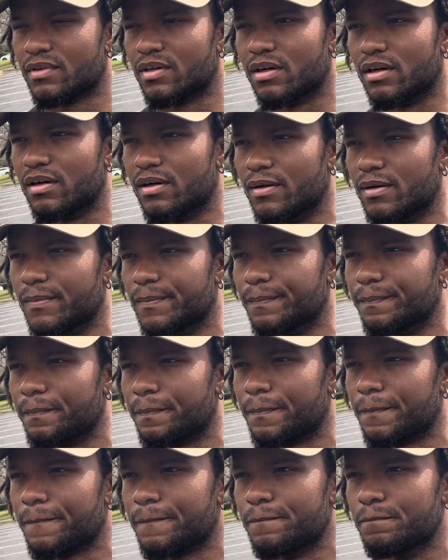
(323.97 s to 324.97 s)
Um,
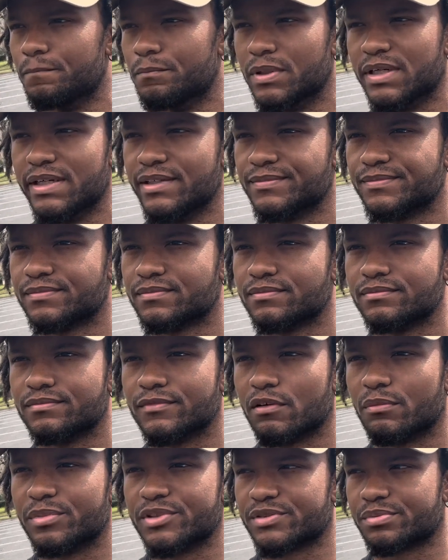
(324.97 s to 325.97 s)
but don't be